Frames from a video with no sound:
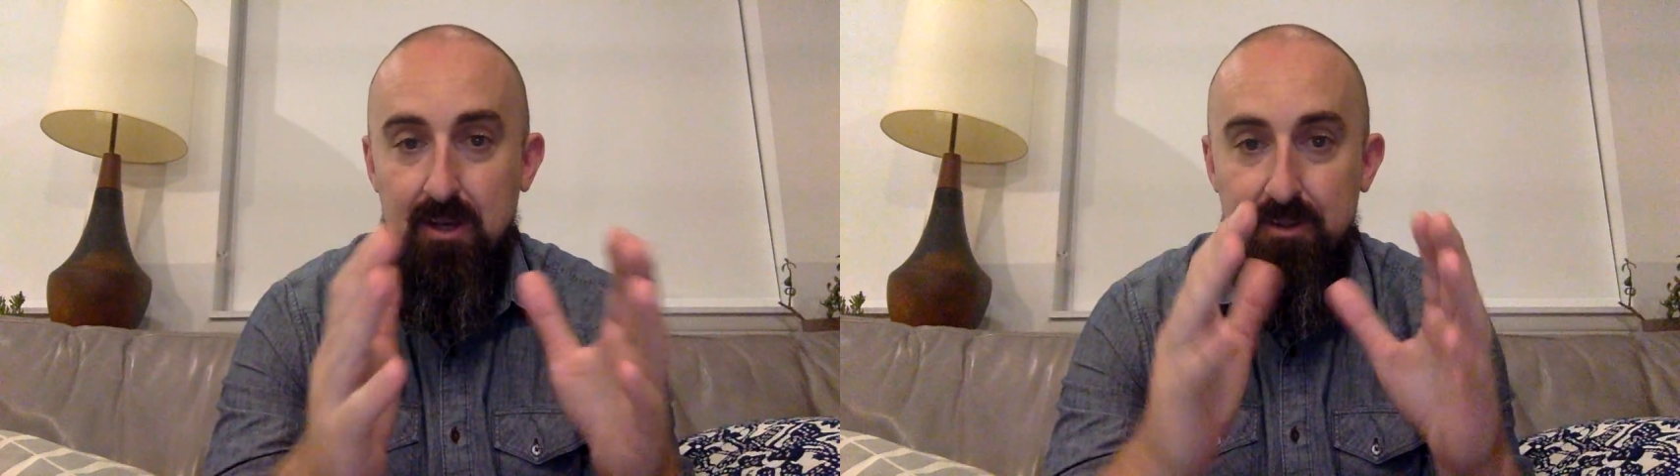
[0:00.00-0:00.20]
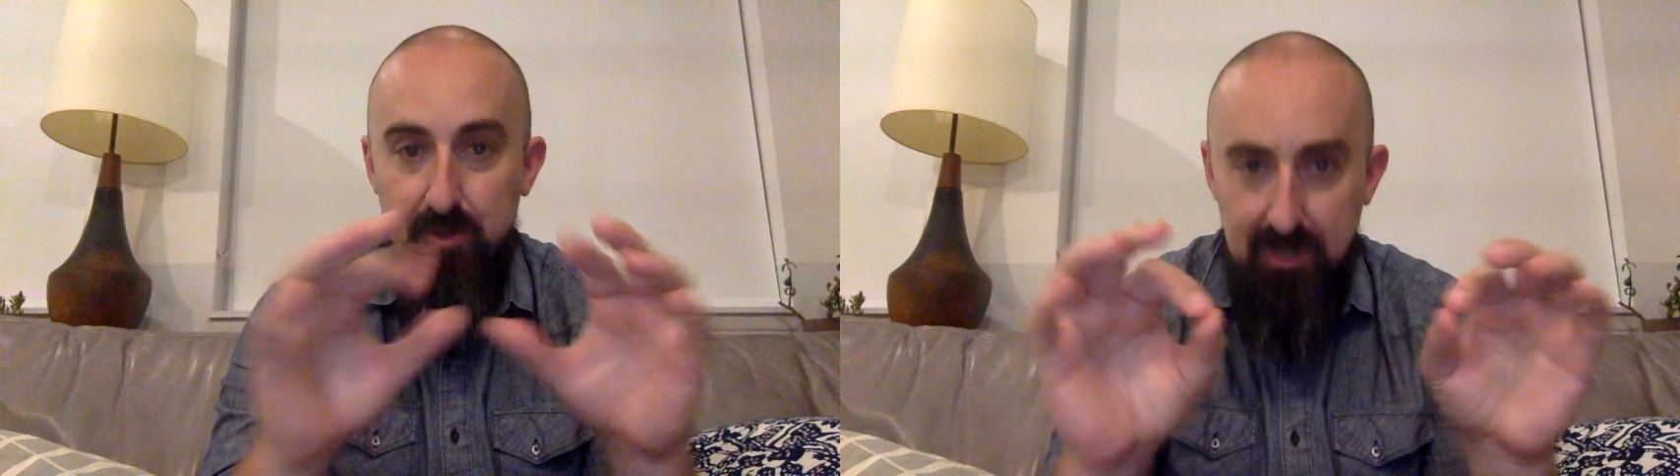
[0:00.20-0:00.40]

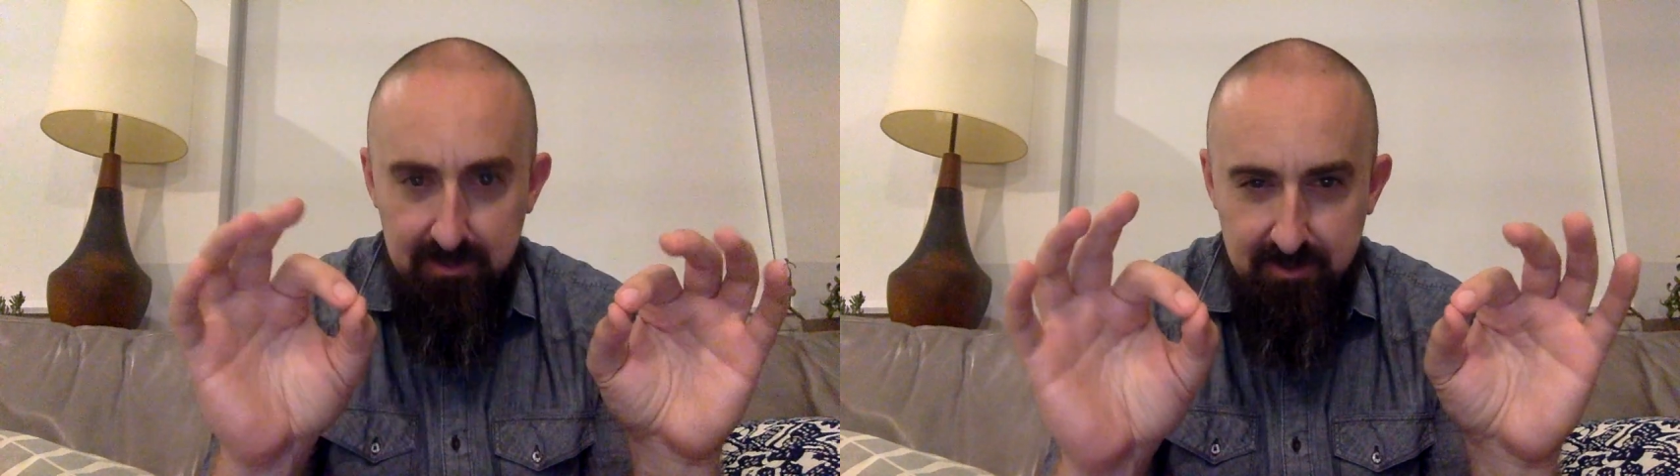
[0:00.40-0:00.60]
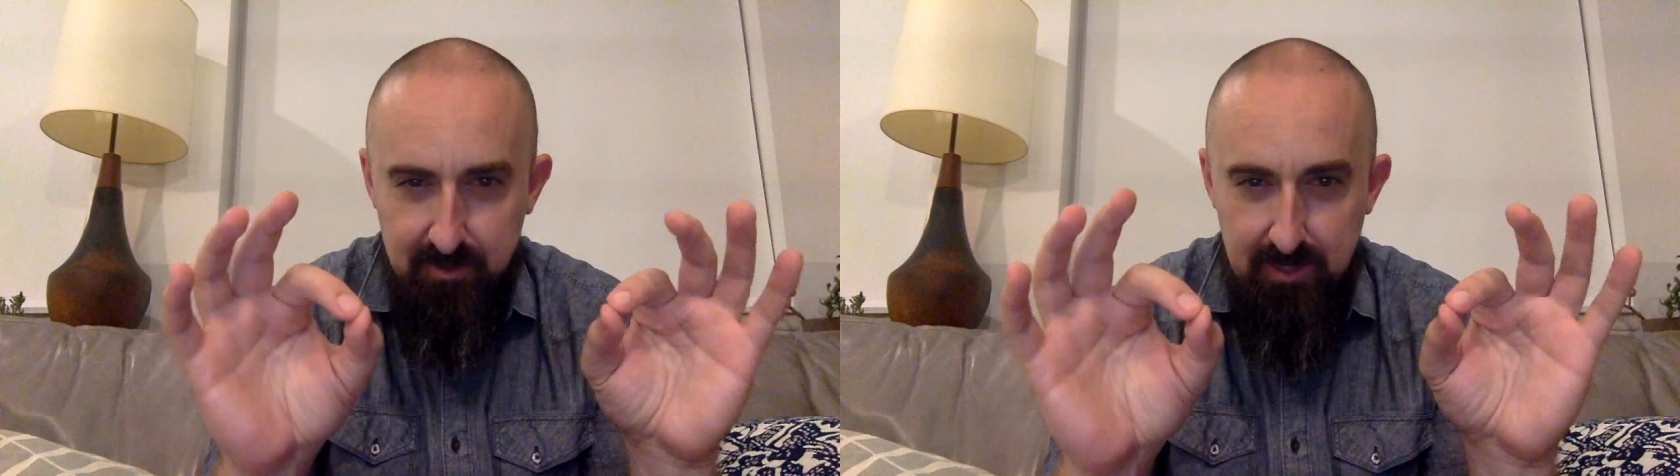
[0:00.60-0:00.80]
So
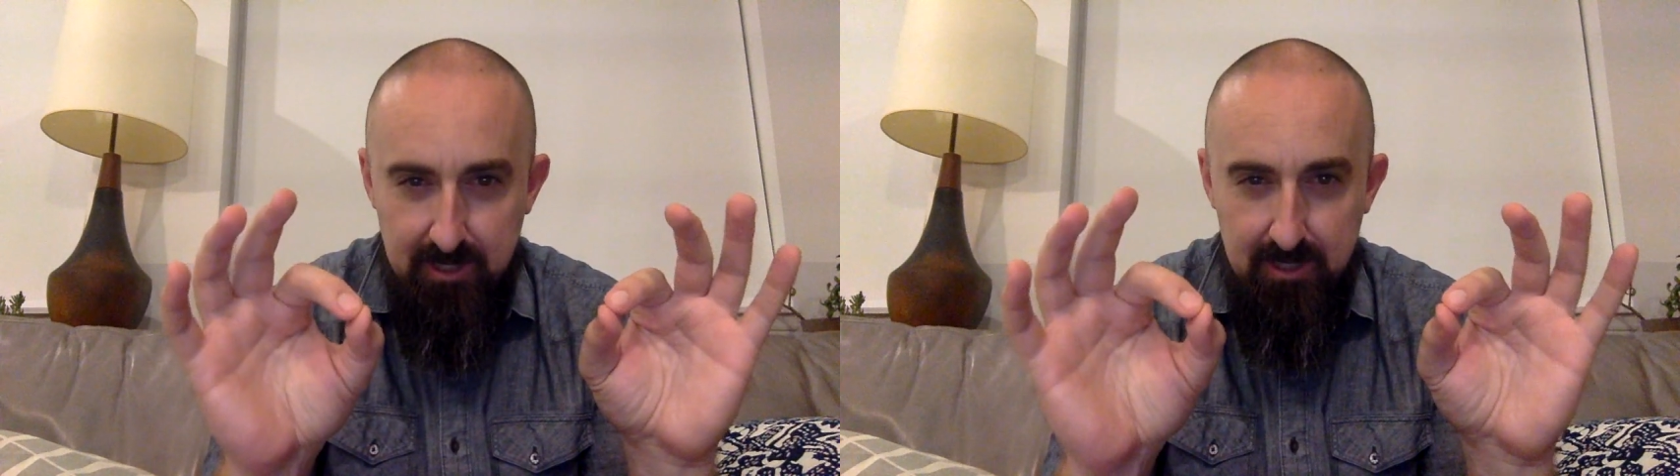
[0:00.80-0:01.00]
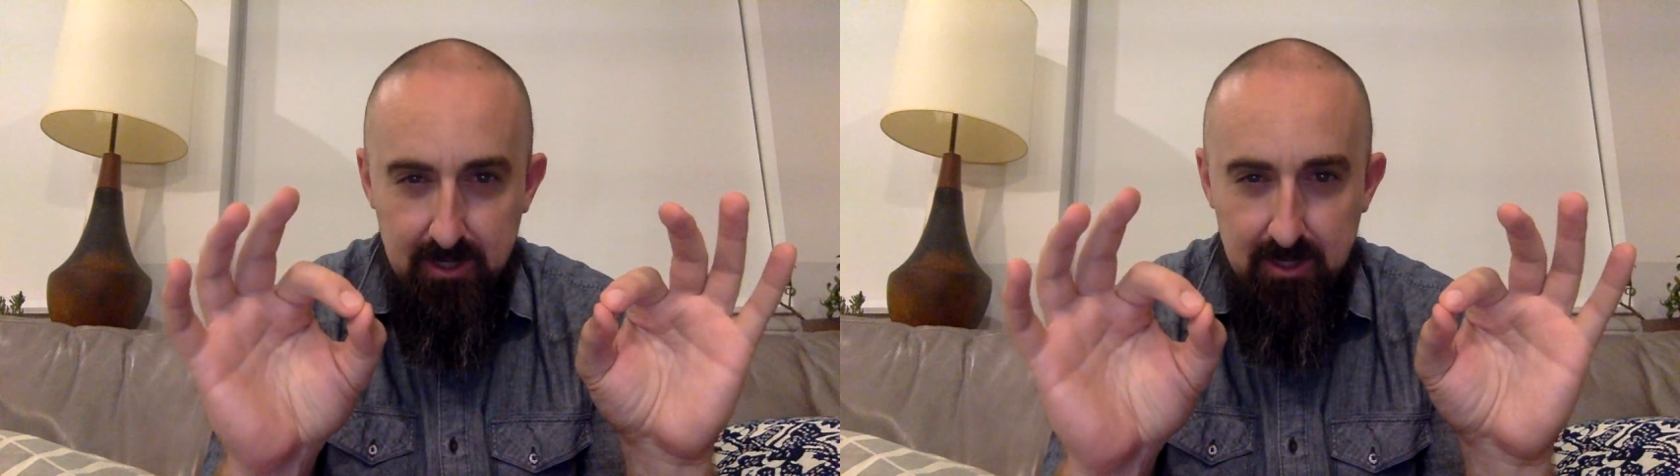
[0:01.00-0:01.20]

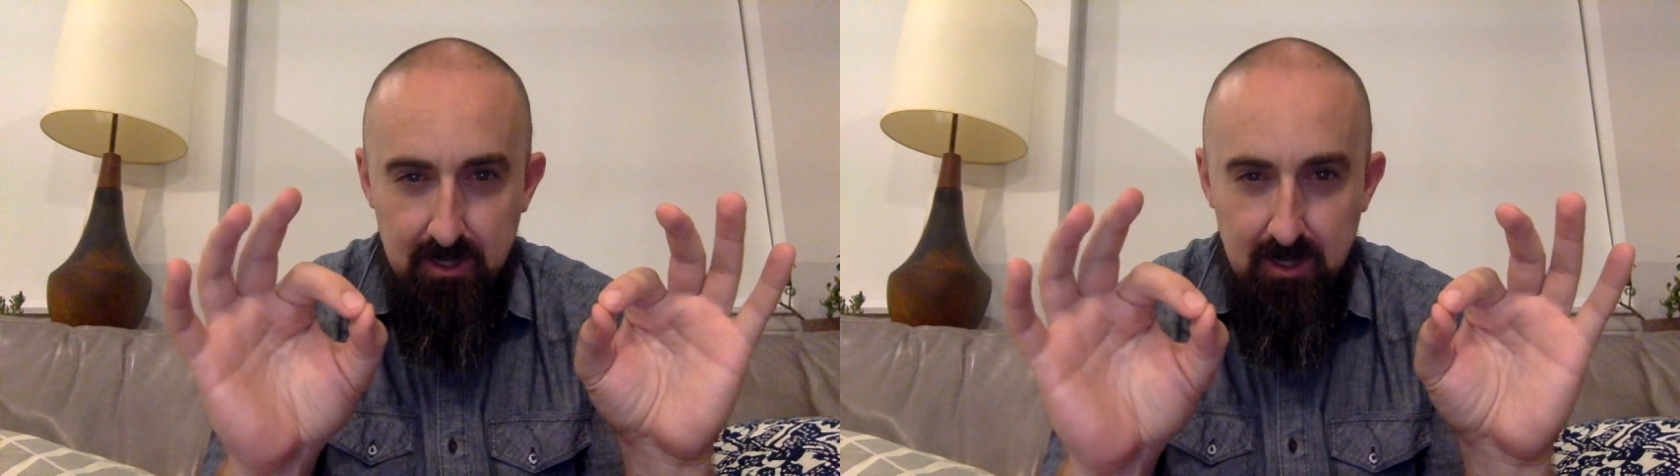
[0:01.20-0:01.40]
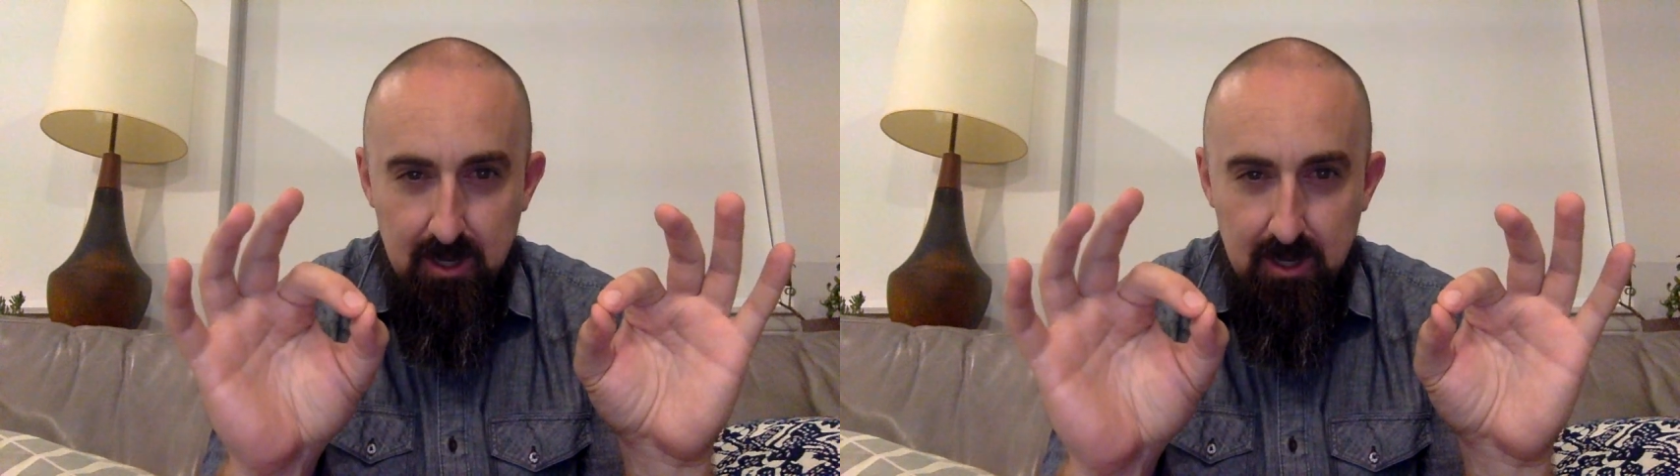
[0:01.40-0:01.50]
yesterday,